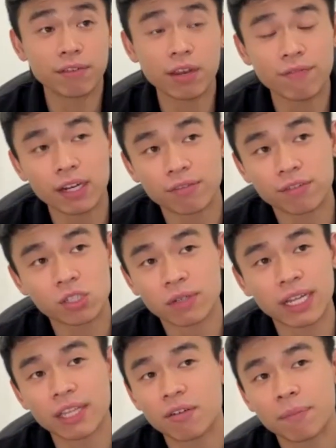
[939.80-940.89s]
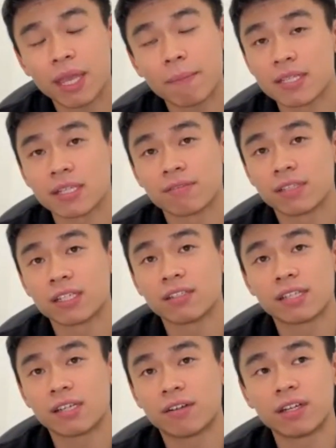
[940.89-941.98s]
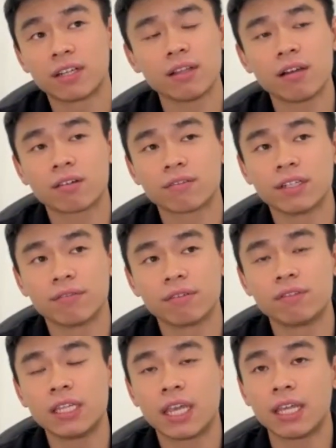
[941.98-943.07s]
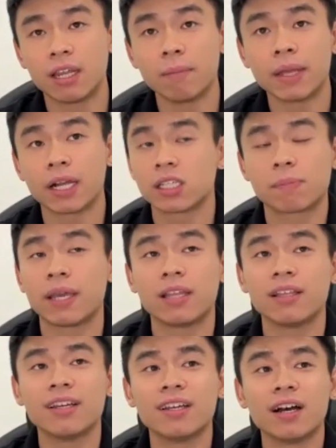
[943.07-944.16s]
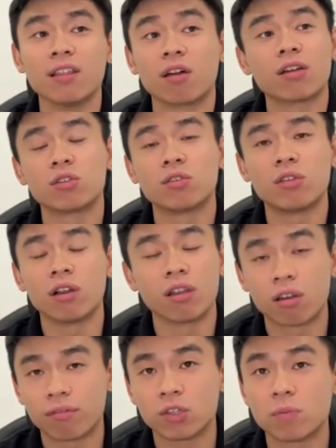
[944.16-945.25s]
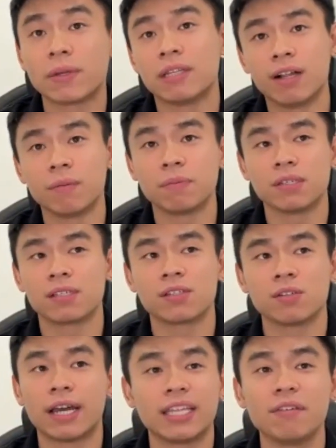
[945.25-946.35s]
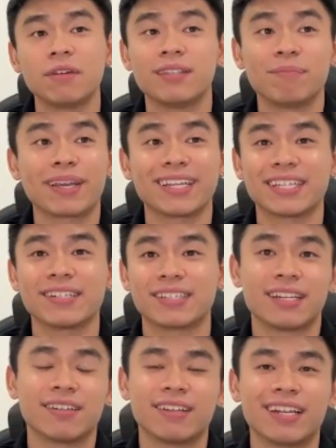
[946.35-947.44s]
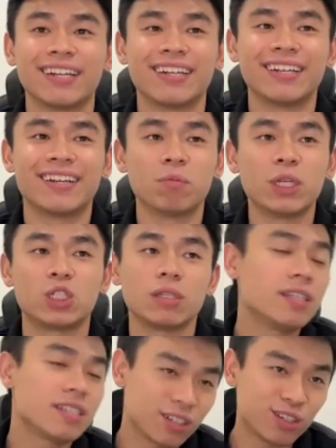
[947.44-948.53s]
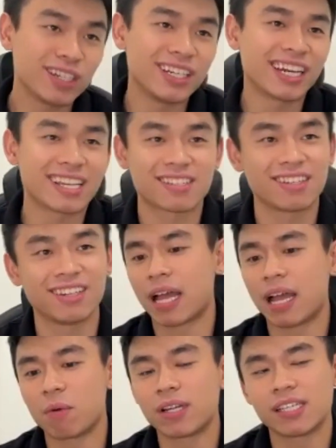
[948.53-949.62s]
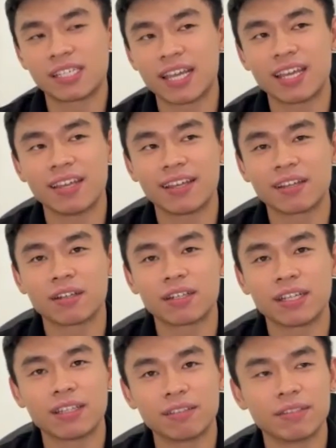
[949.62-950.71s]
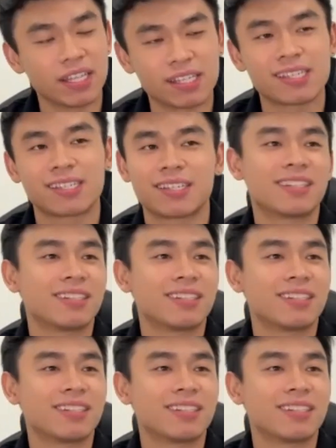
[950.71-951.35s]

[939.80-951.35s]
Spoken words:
In fact, the first one I didn't even pay myself a single cent, right? Out of the 50K that I made, I just paid a lot of it to my developers. So I didn't even make a single cent out of that, which is a good learning lesson. I want to say this: